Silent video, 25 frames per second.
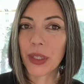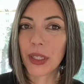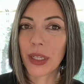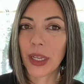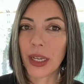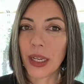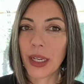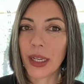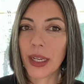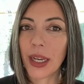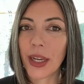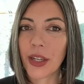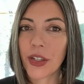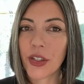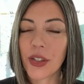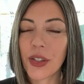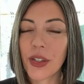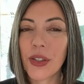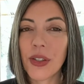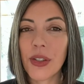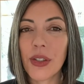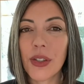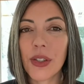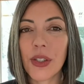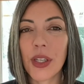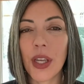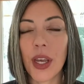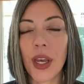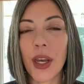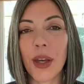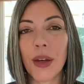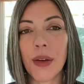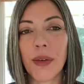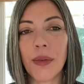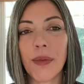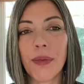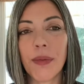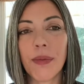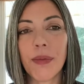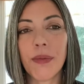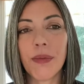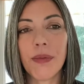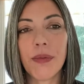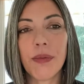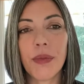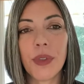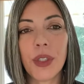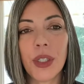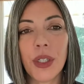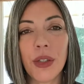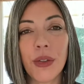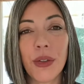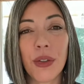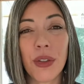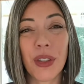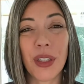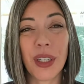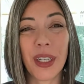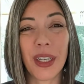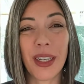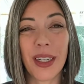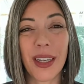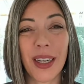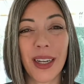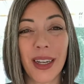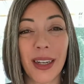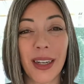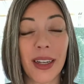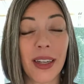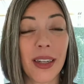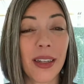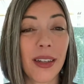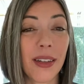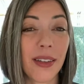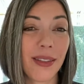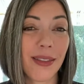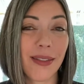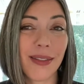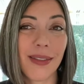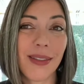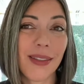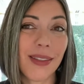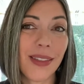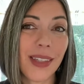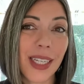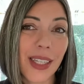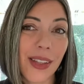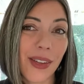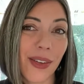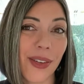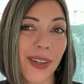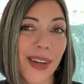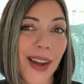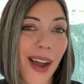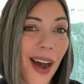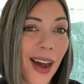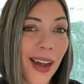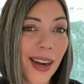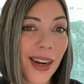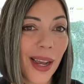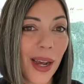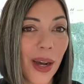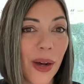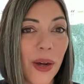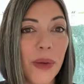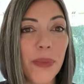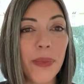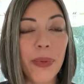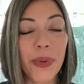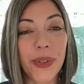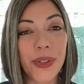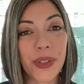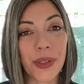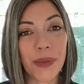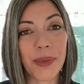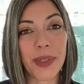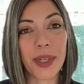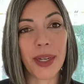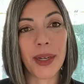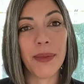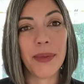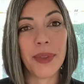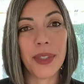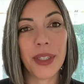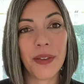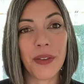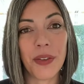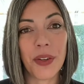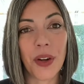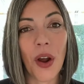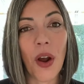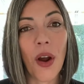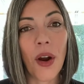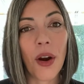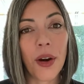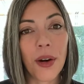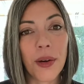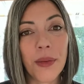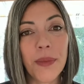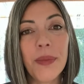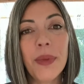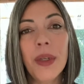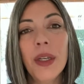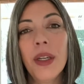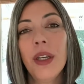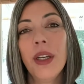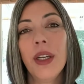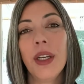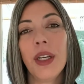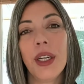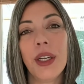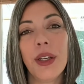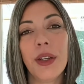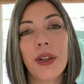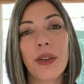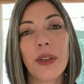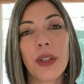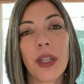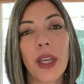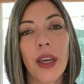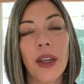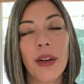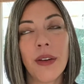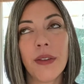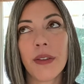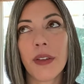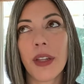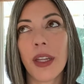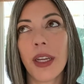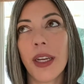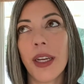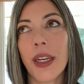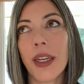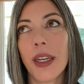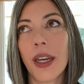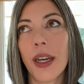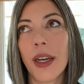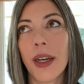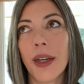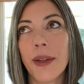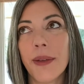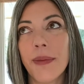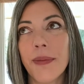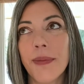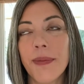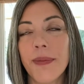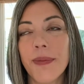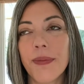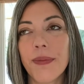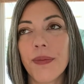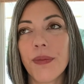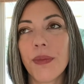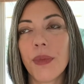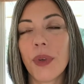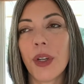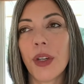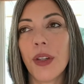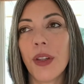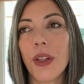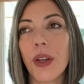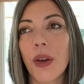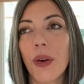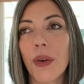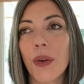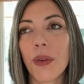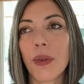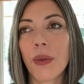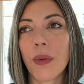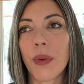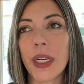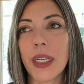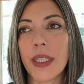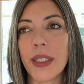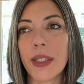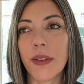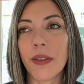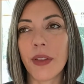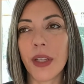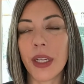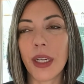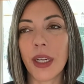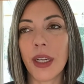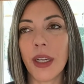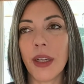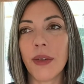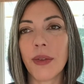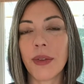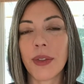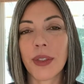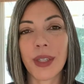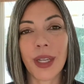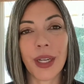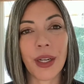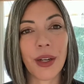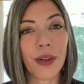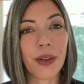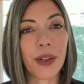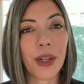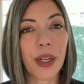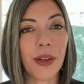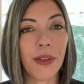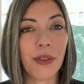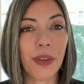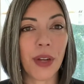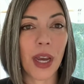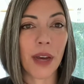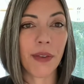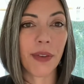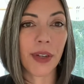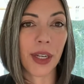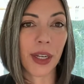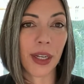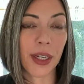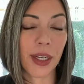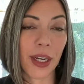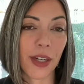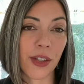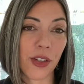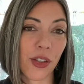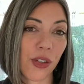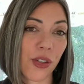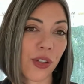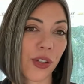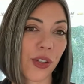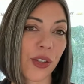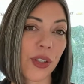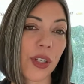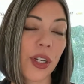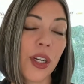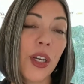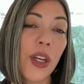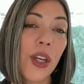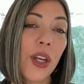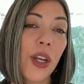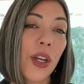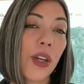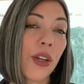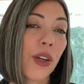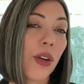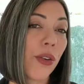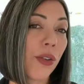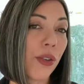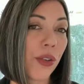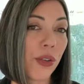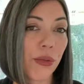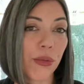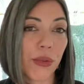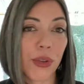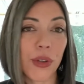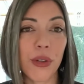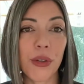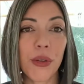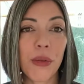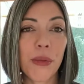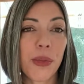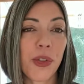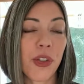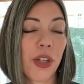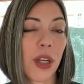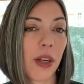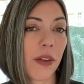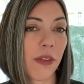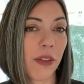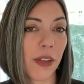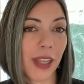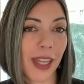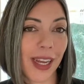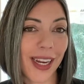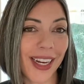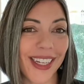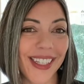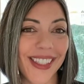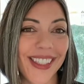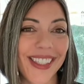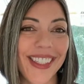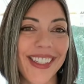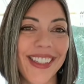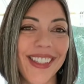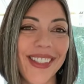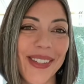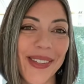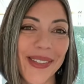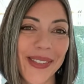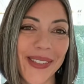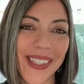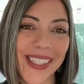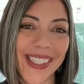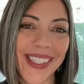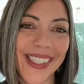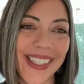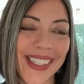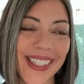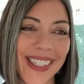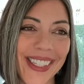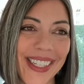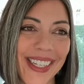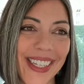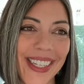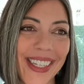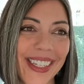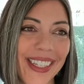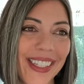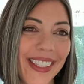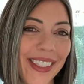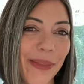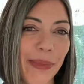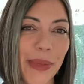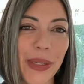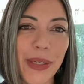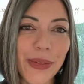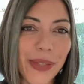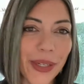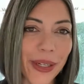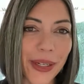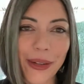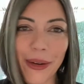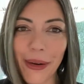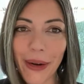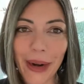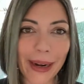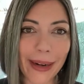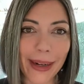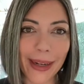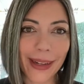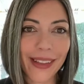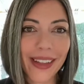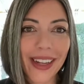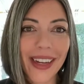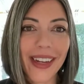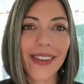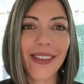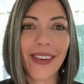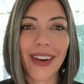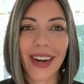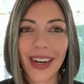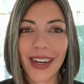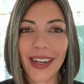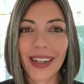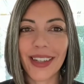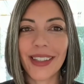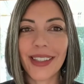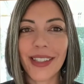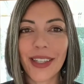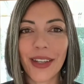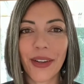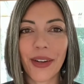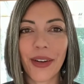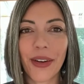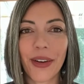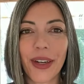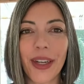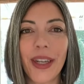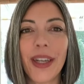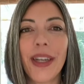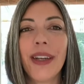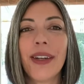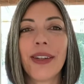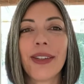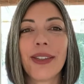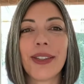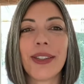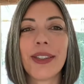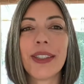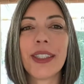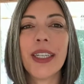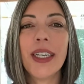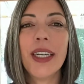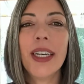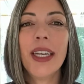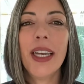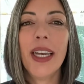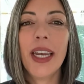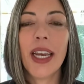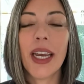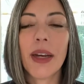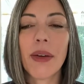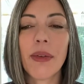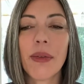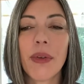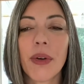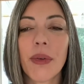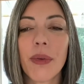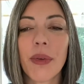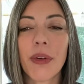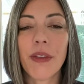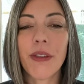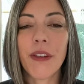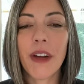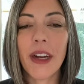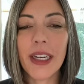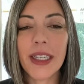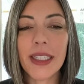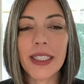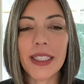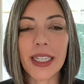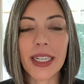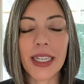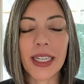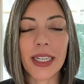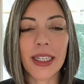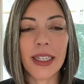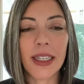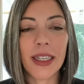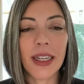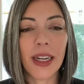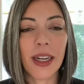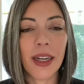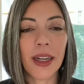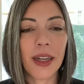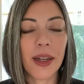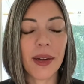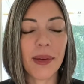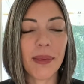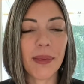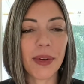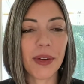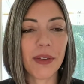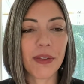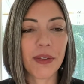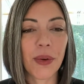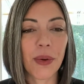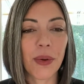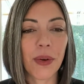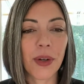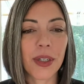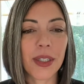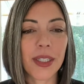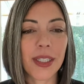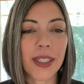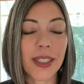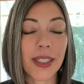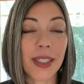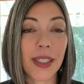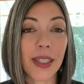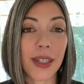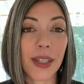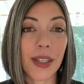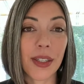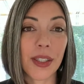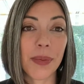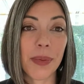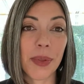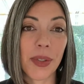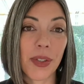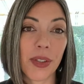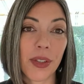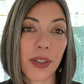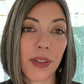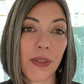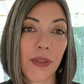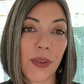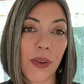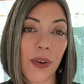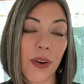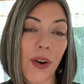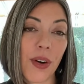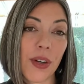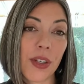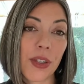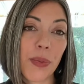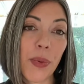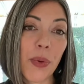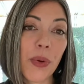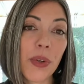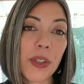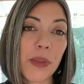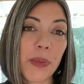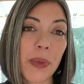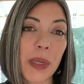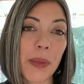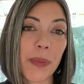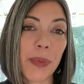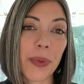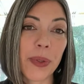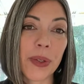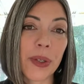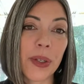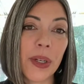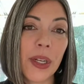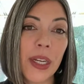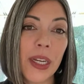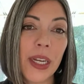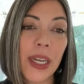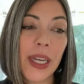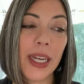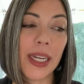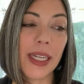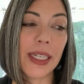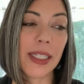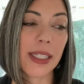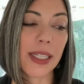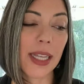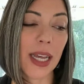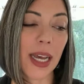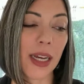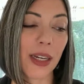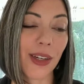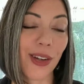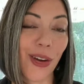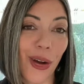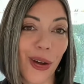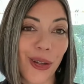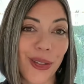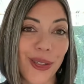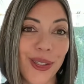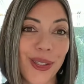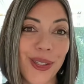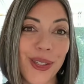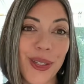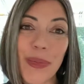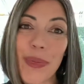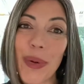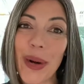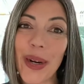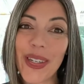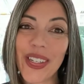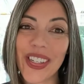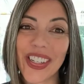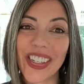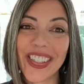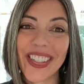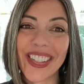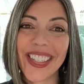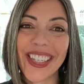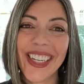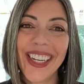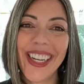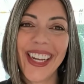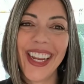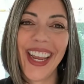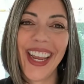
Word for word: with concussions, usually can either not help or sometimes even harm, you know, kind of like one of the old ways of thinking was like, okay, if you have a concussion, just go in your room, shut off the lights, and don't listen to music or anything, right, until you're healed. And what we're finding, of course, is like, especially for our sports people, is that causes depression.